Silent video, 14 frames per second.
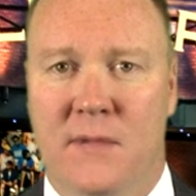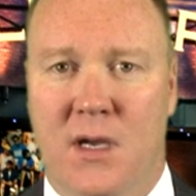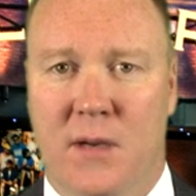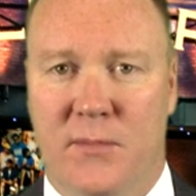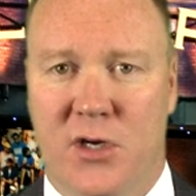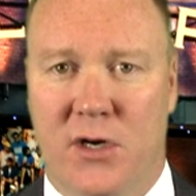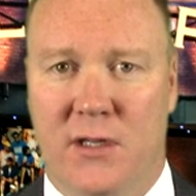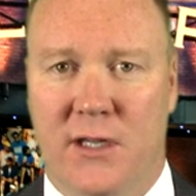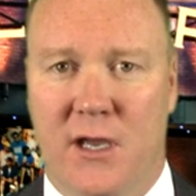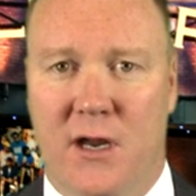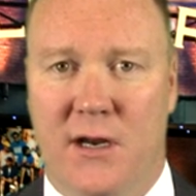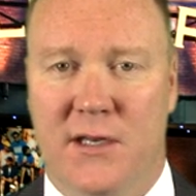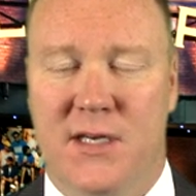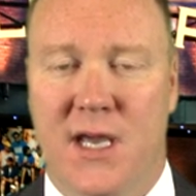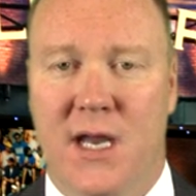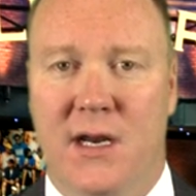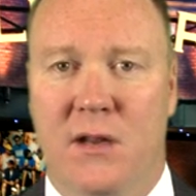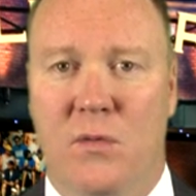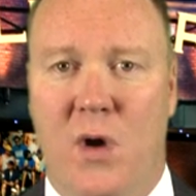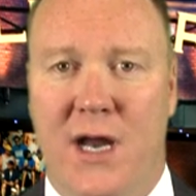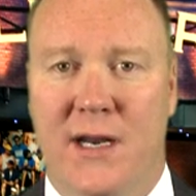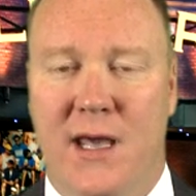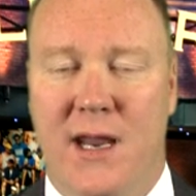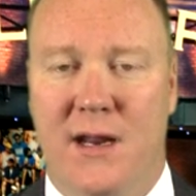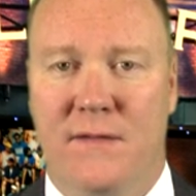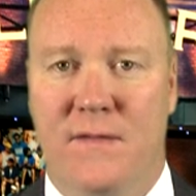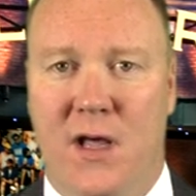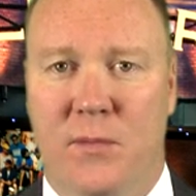I'm currently on a 10-1
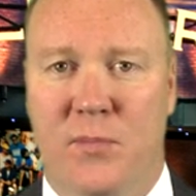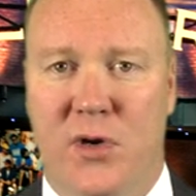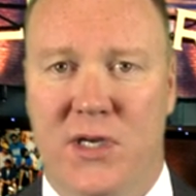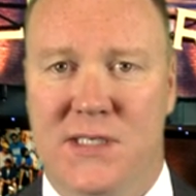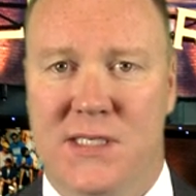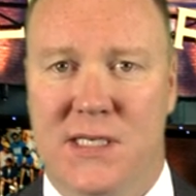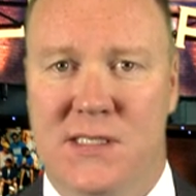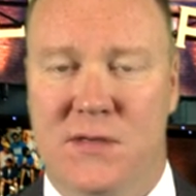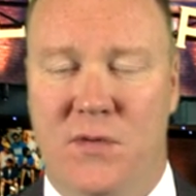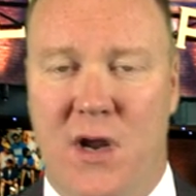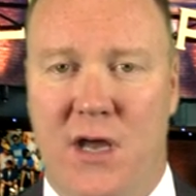NFL preseason